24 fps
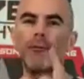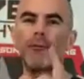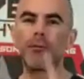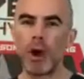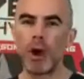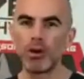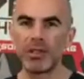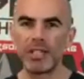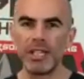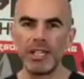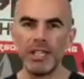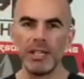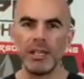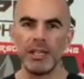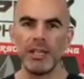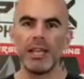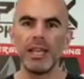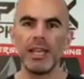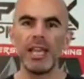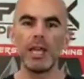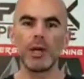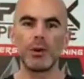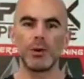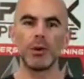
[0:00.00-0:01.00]
of protein
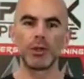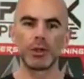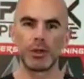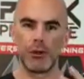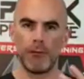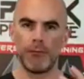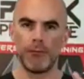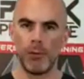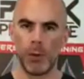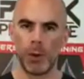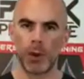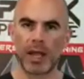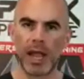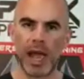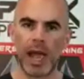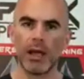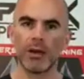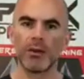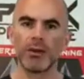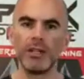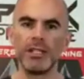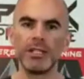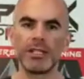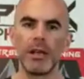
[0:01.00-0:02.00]
equals four
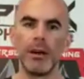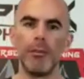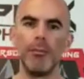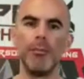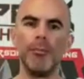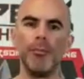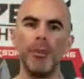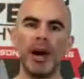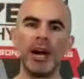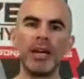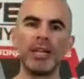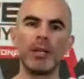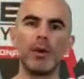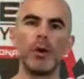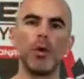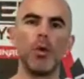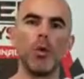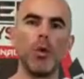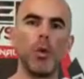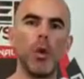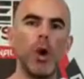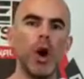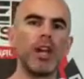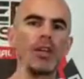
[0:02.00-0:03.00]
calories. But
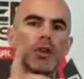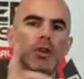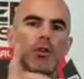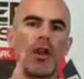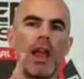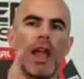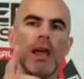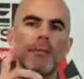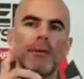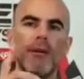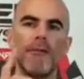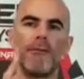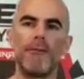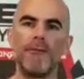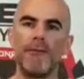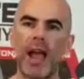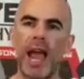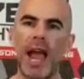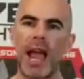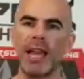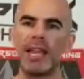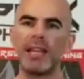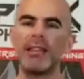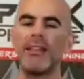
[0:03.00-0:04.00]
one gram of
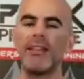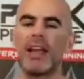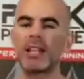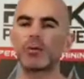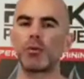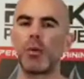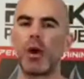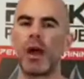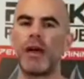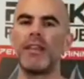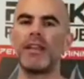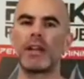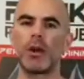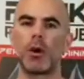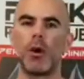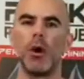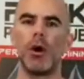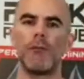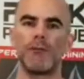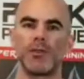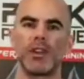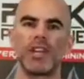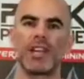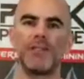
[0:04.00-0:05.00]
fat, and that's why they
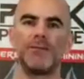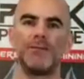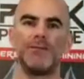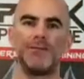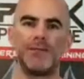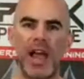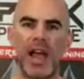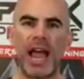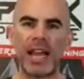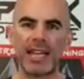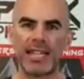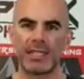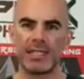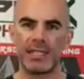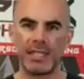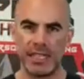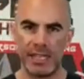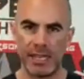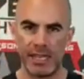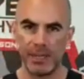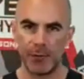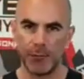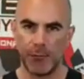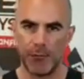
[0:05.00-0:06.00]
call it freaking fat, because
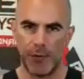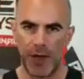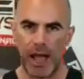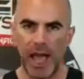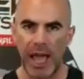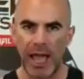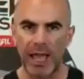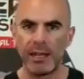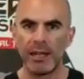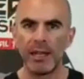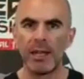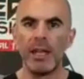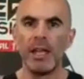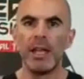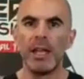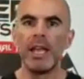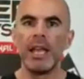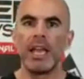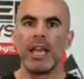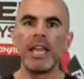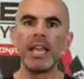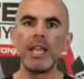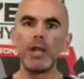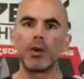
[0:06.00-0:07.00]
it is fat,
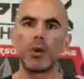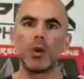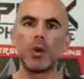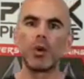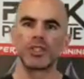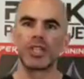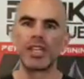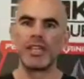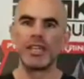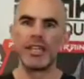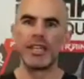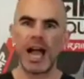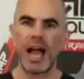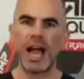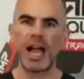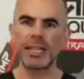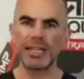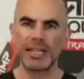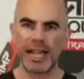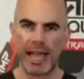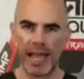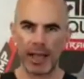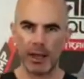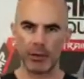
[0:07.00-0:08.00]
equals
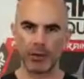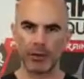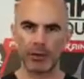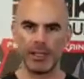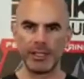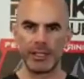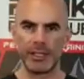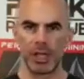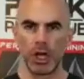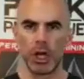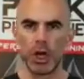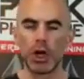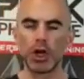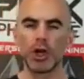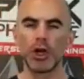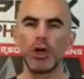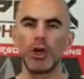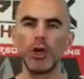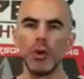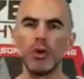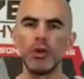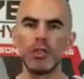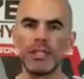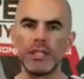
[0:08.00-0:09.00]
nine calories.
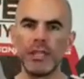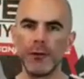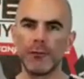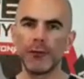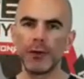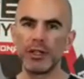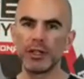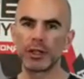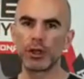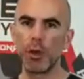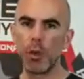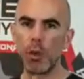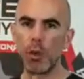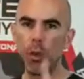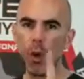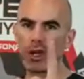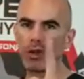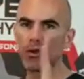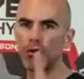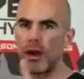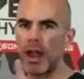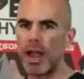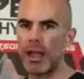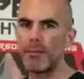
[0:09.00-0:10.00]
Huge difference. So
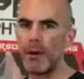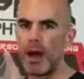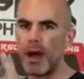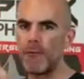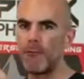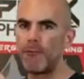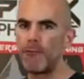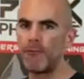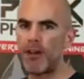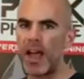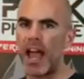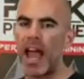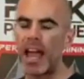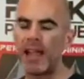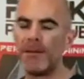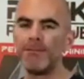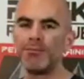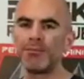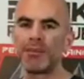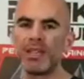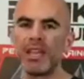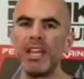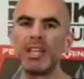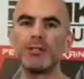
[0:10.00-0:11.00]
one gram of fat
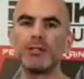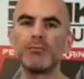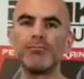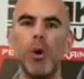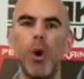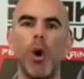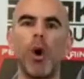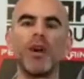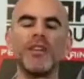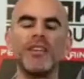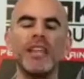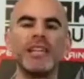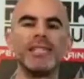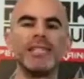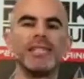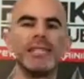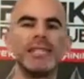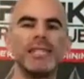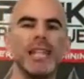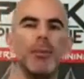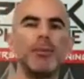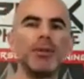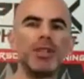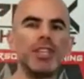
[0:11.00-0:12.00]
is more than
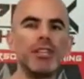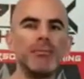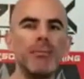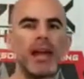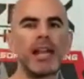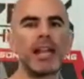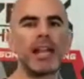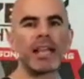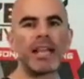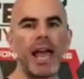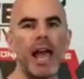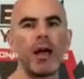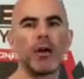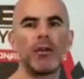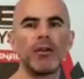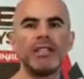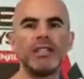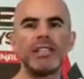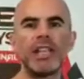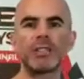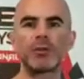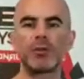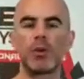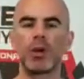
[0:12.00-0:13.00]
double the amount of
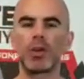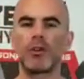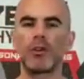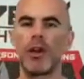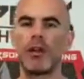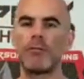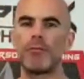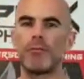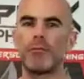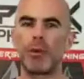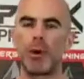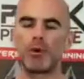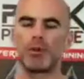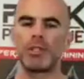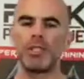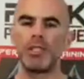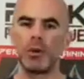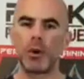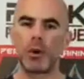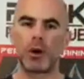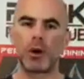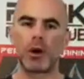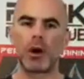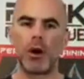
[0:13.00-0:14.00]
calories as one gram of
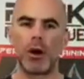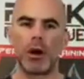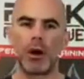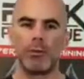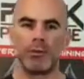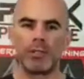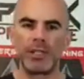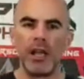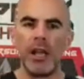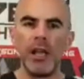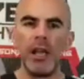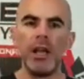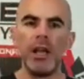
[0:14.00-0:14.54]
protein or carbs.